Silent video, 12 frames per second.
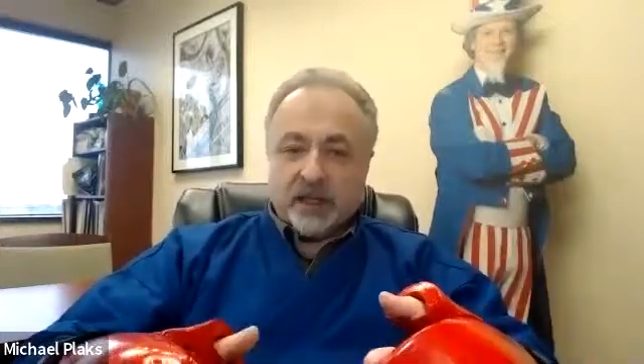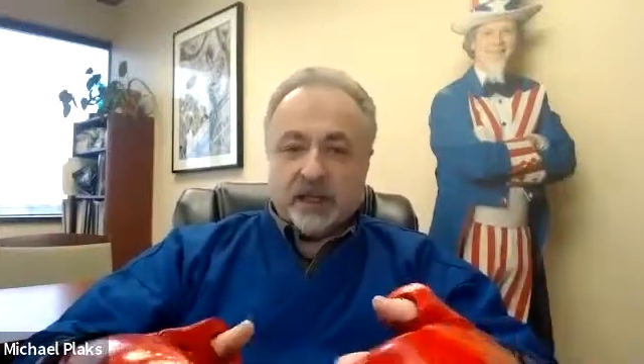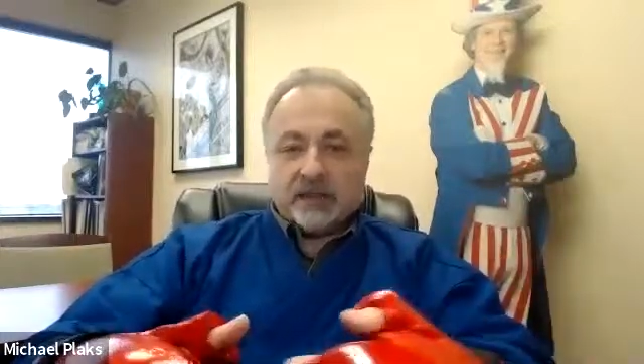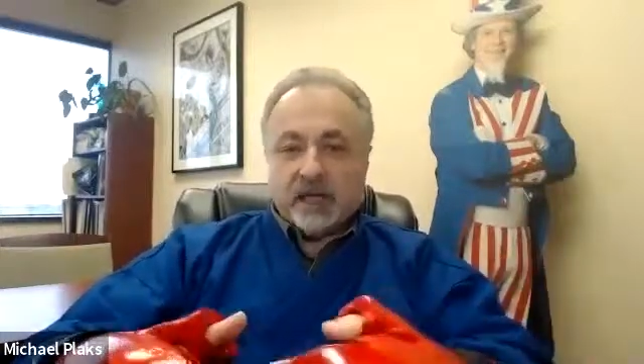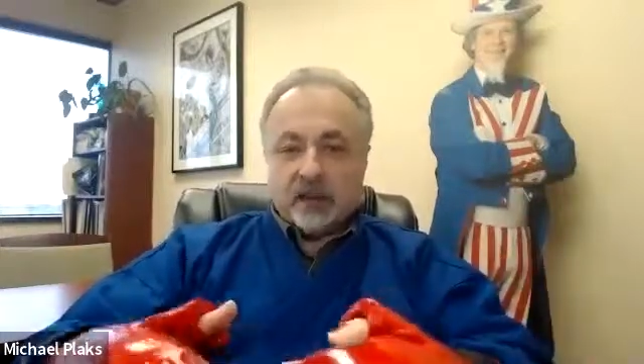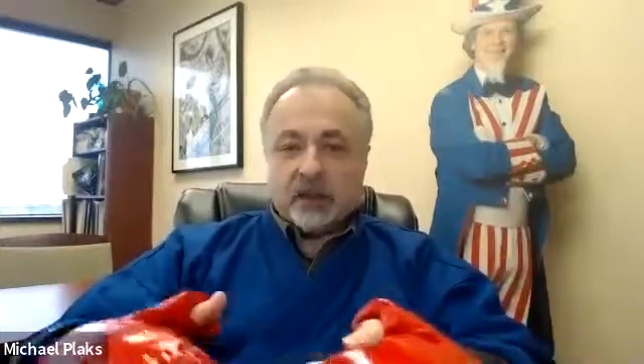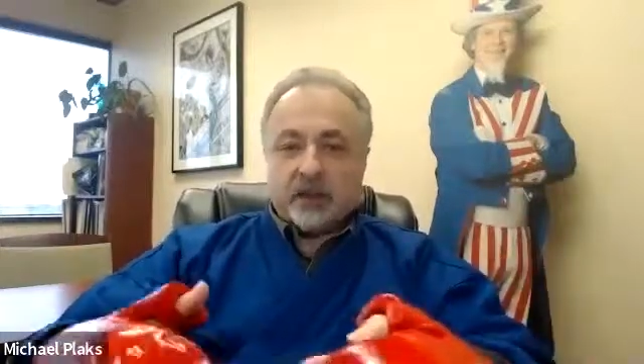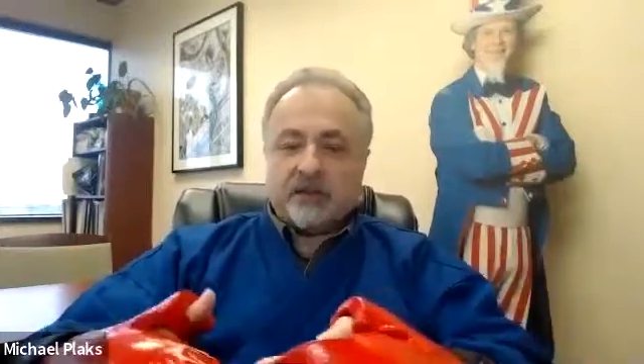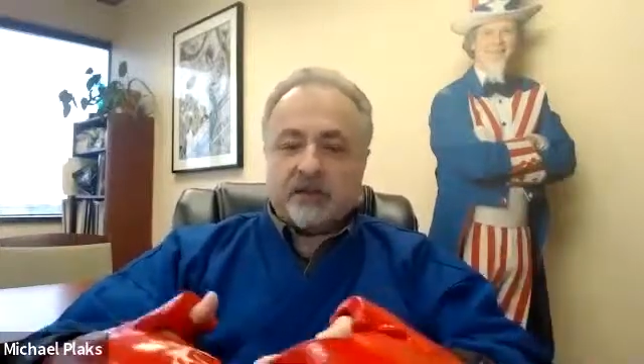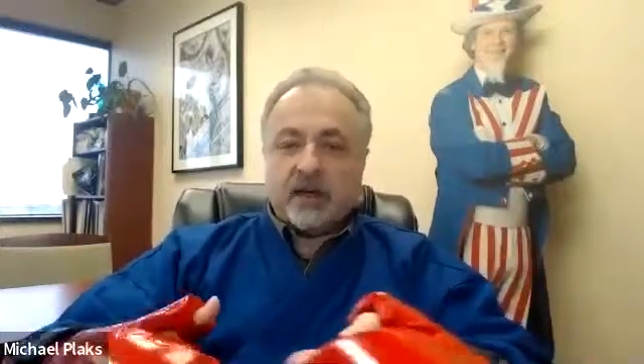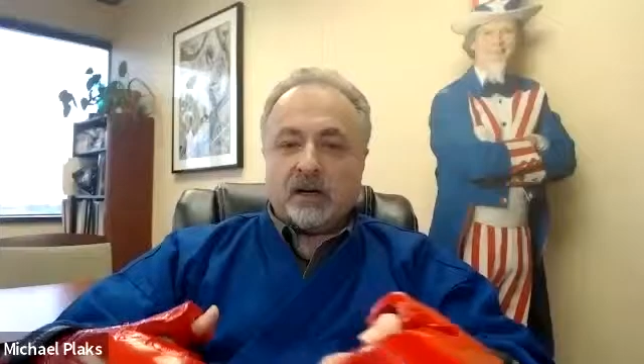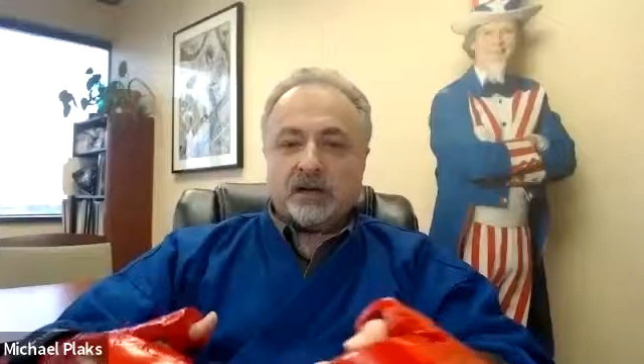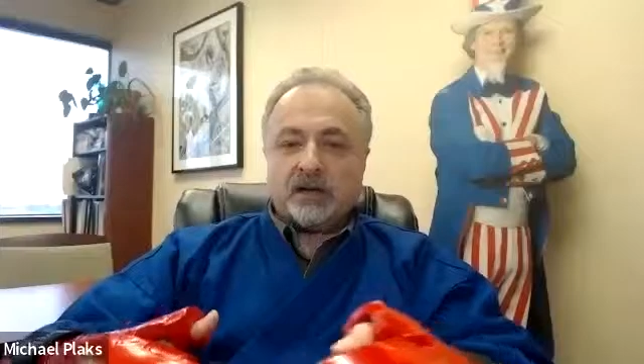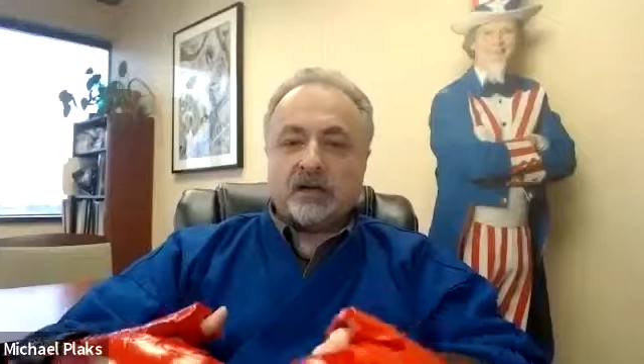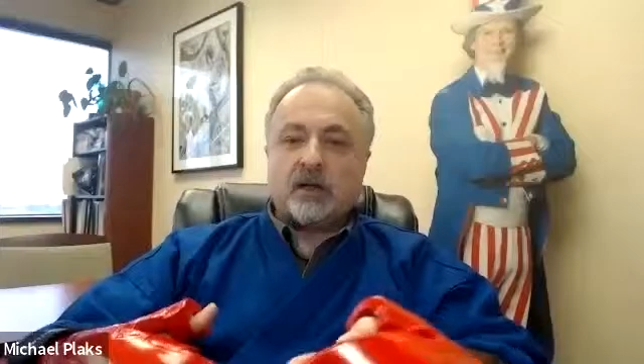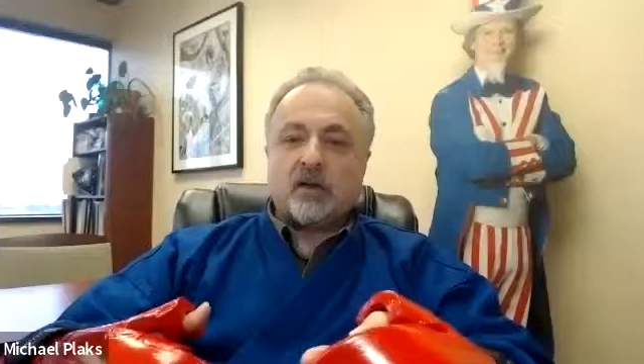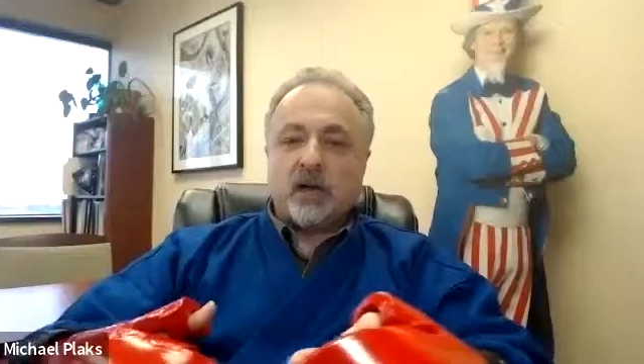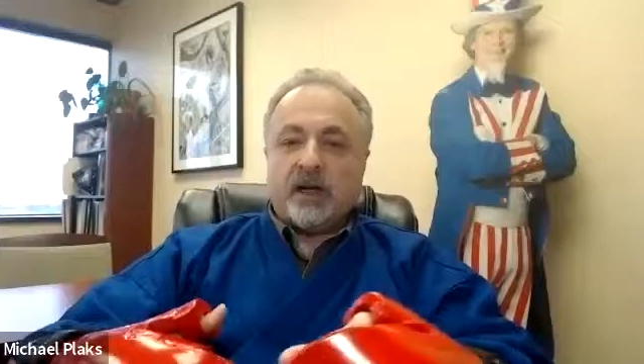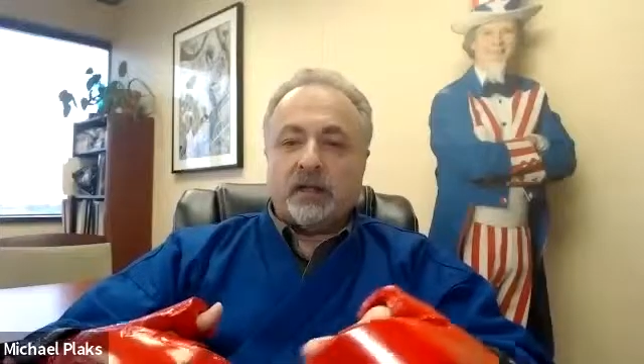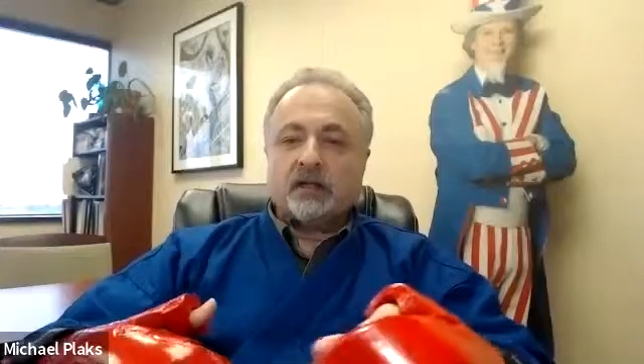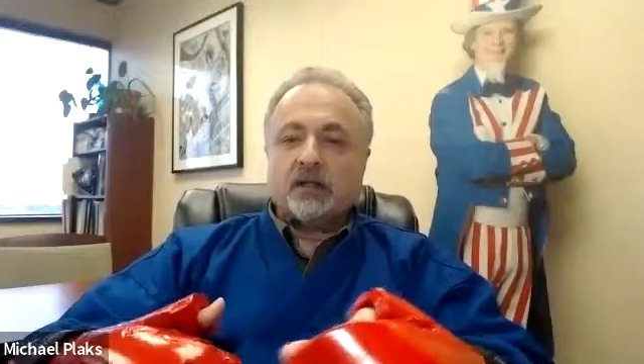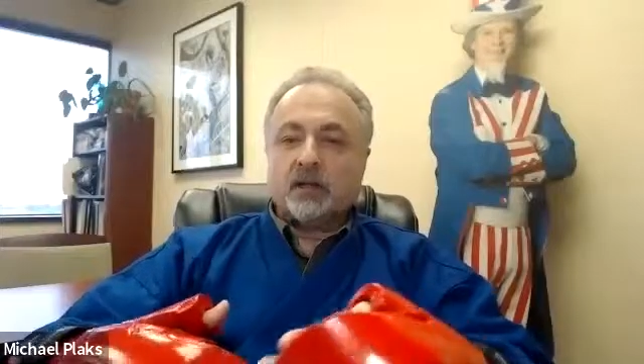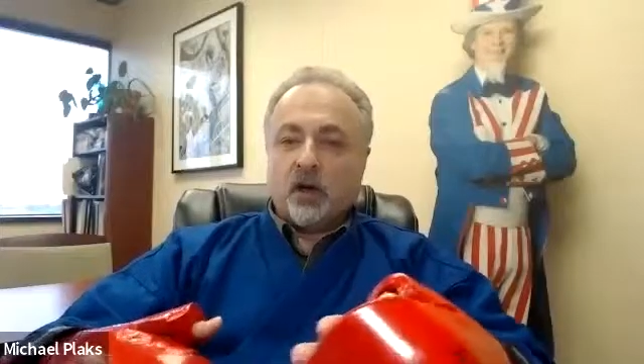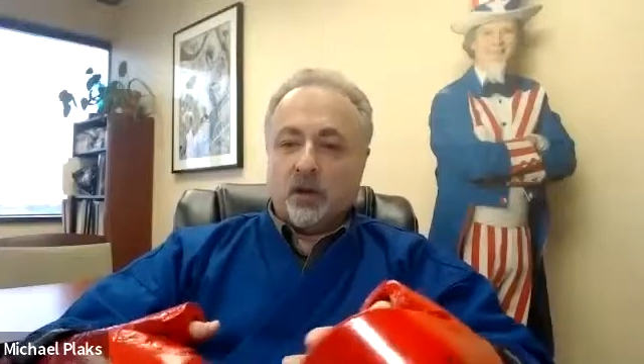And now you have 100
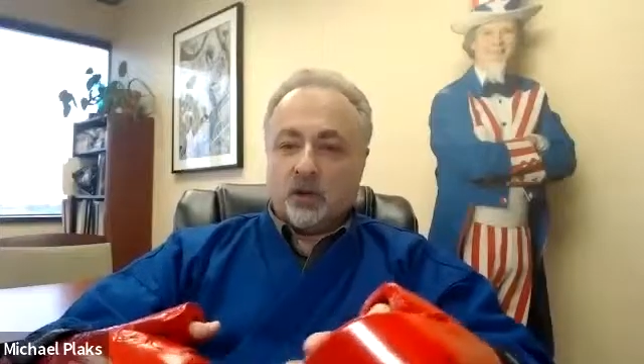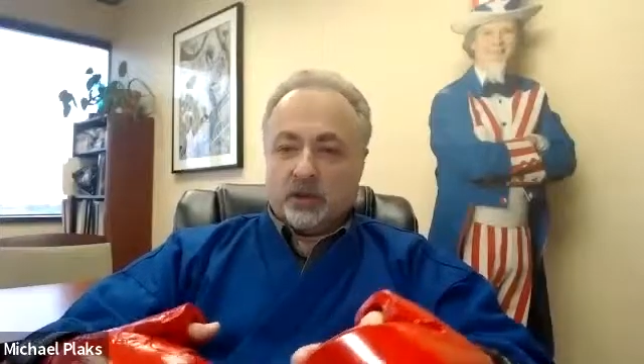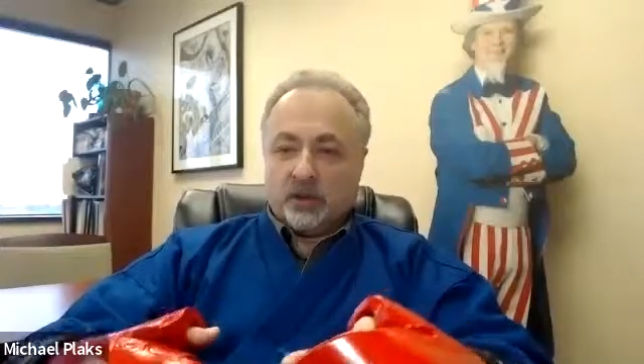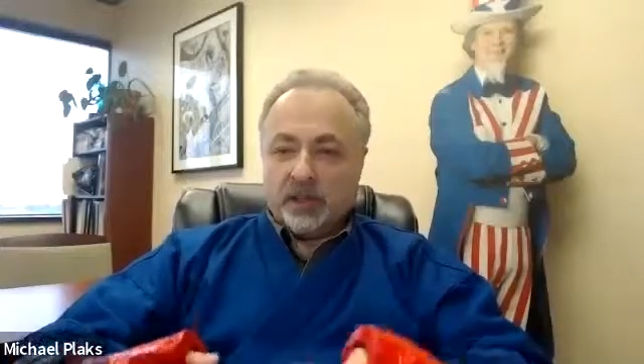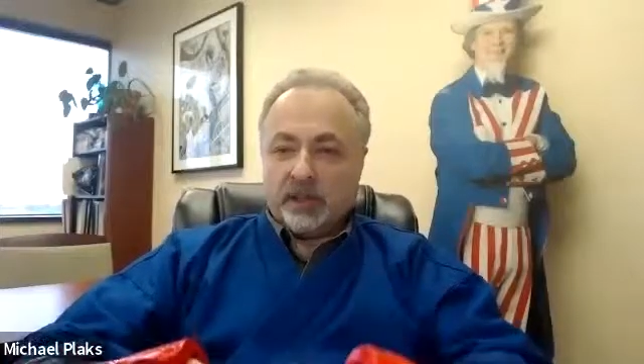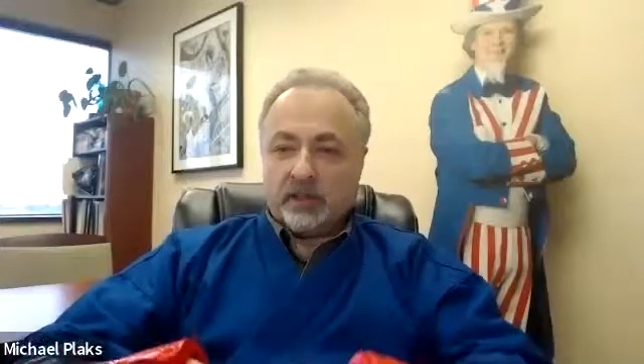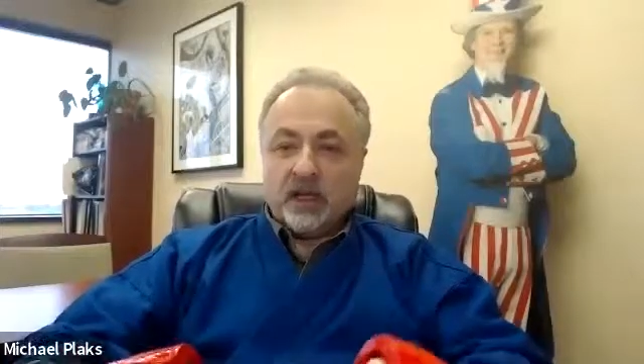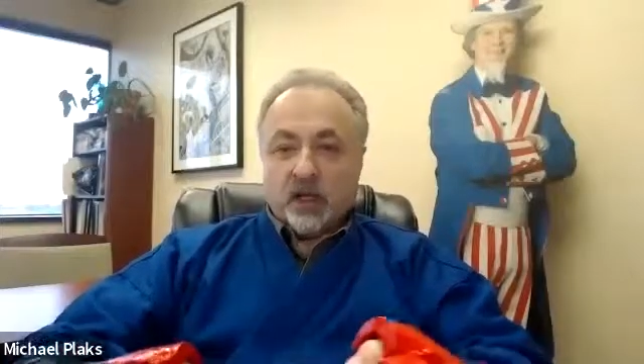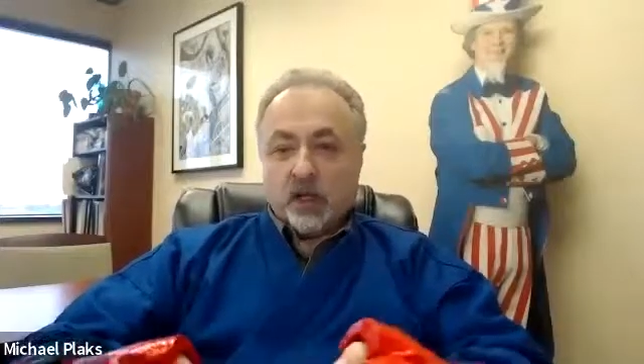grand loan on that.